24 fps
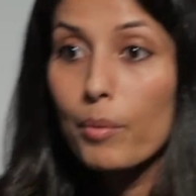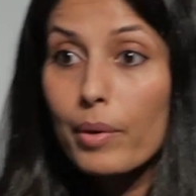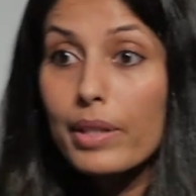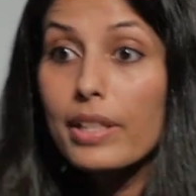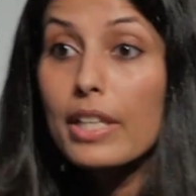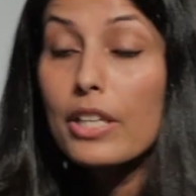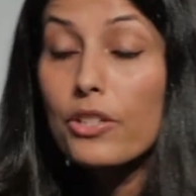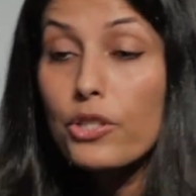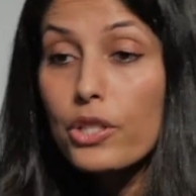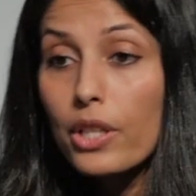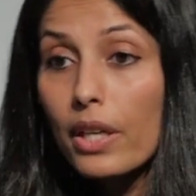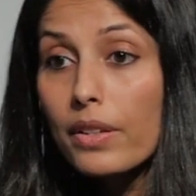with
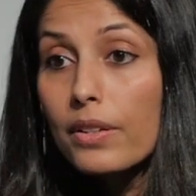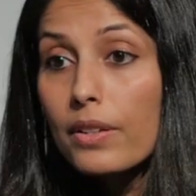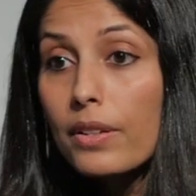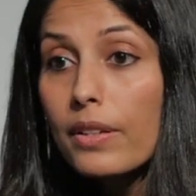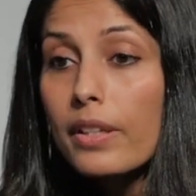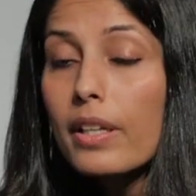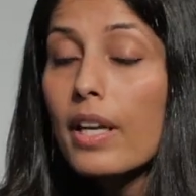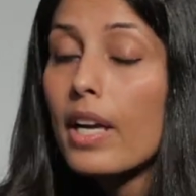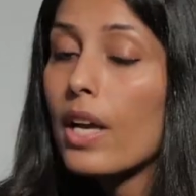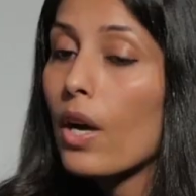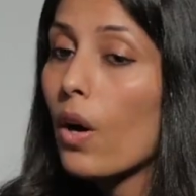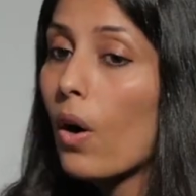each
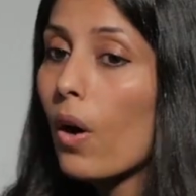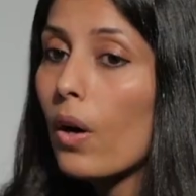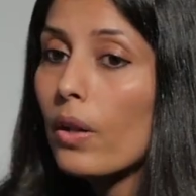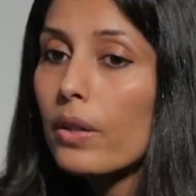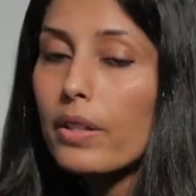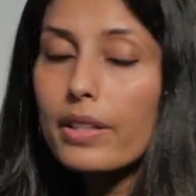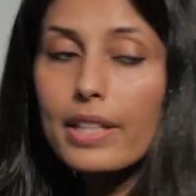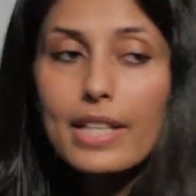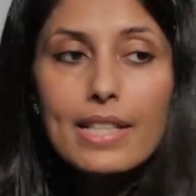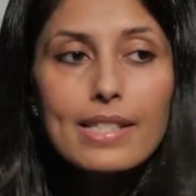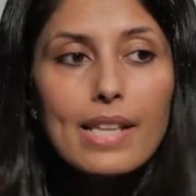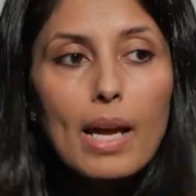other.
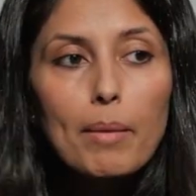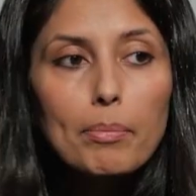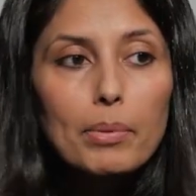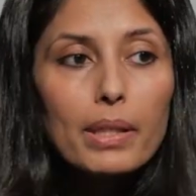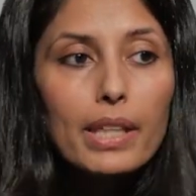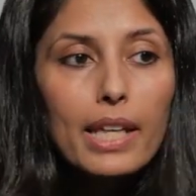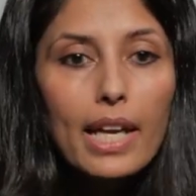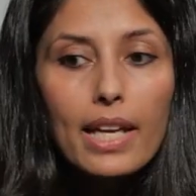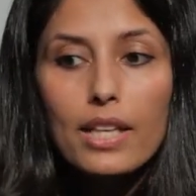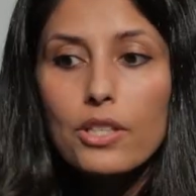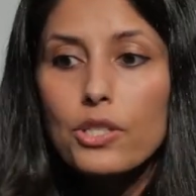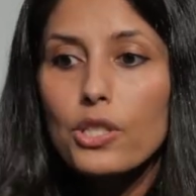All of these
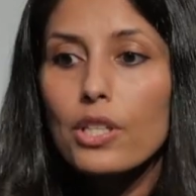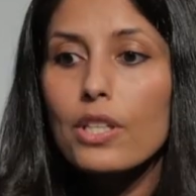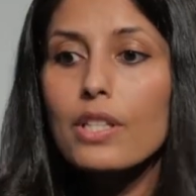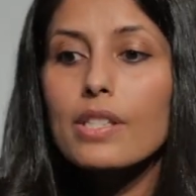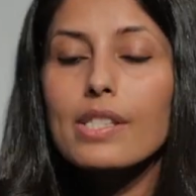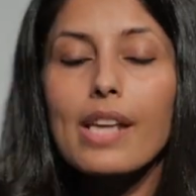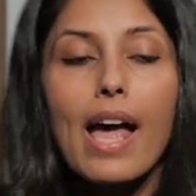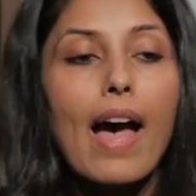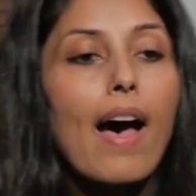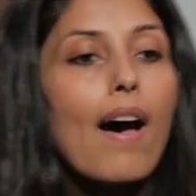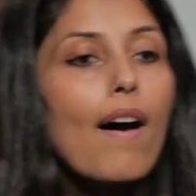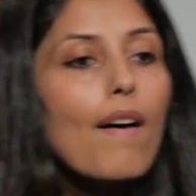
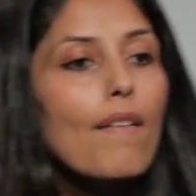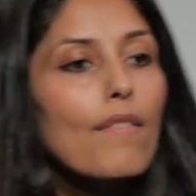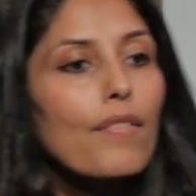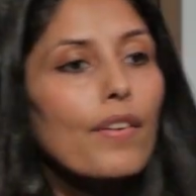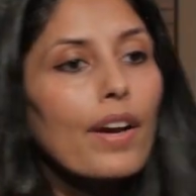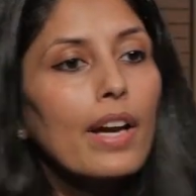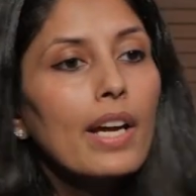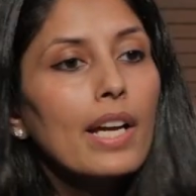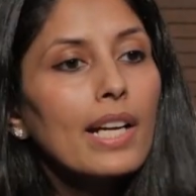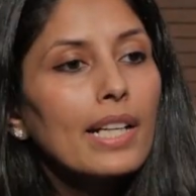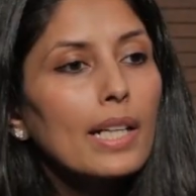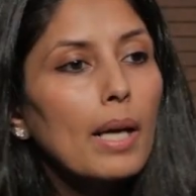applications have
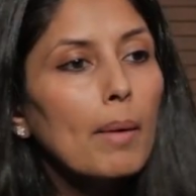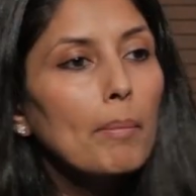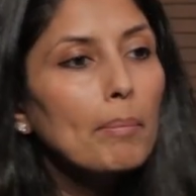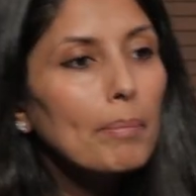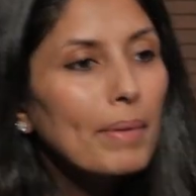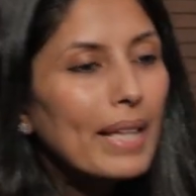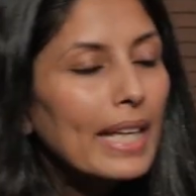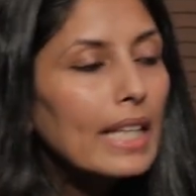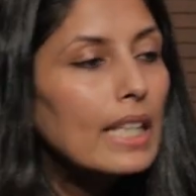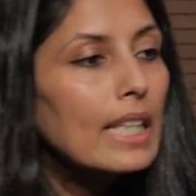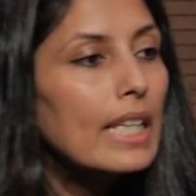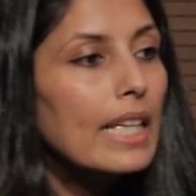
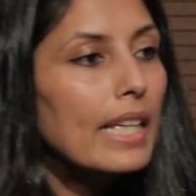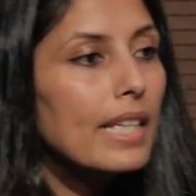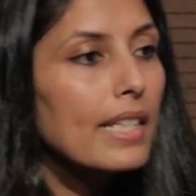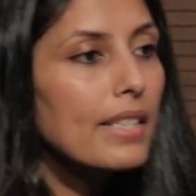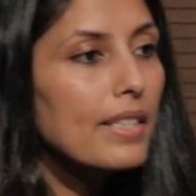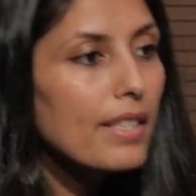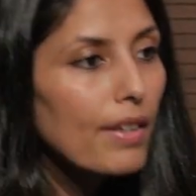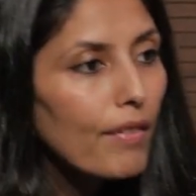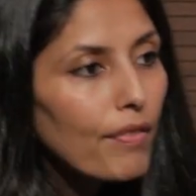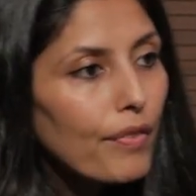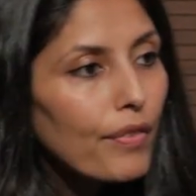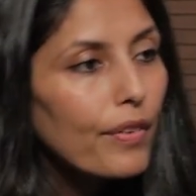completely
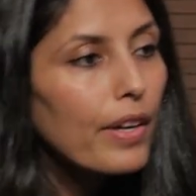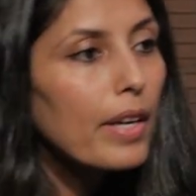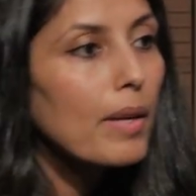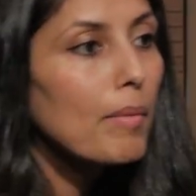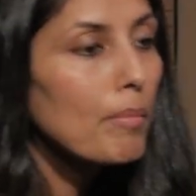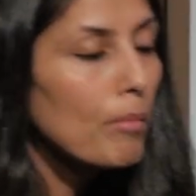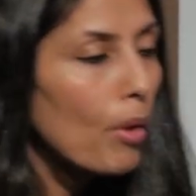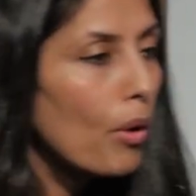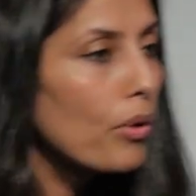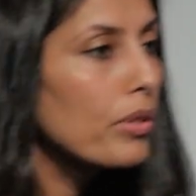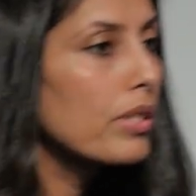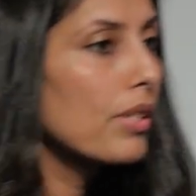
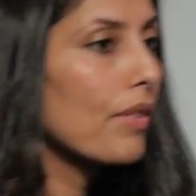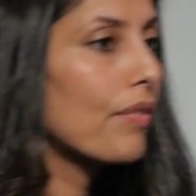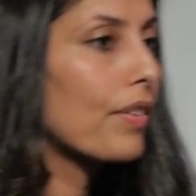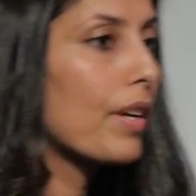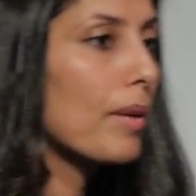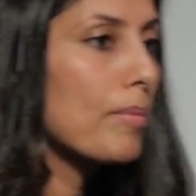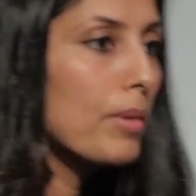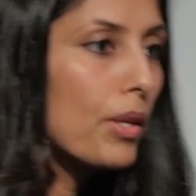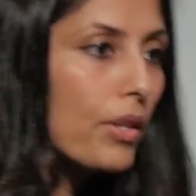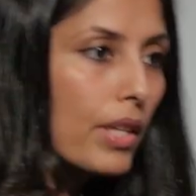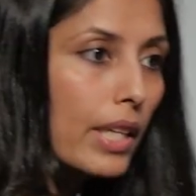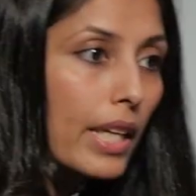different modes of
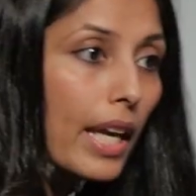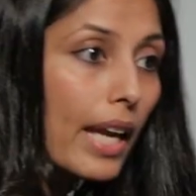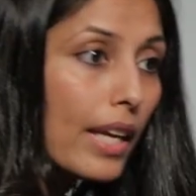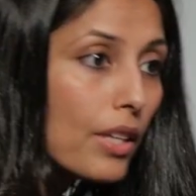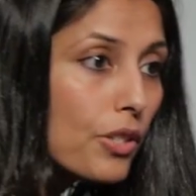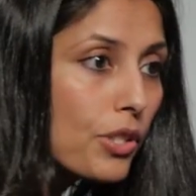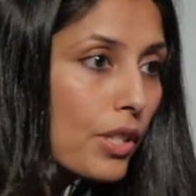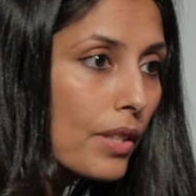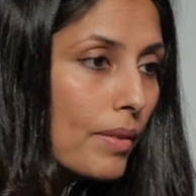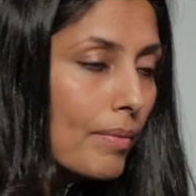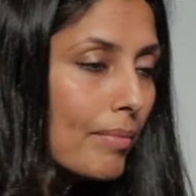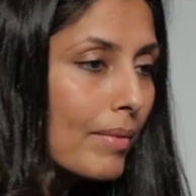
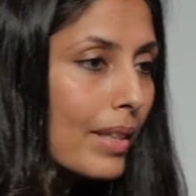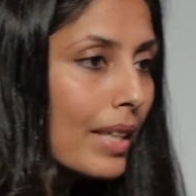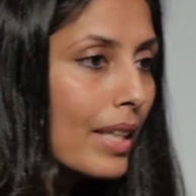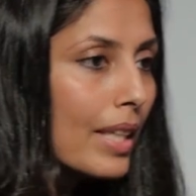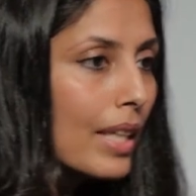communication,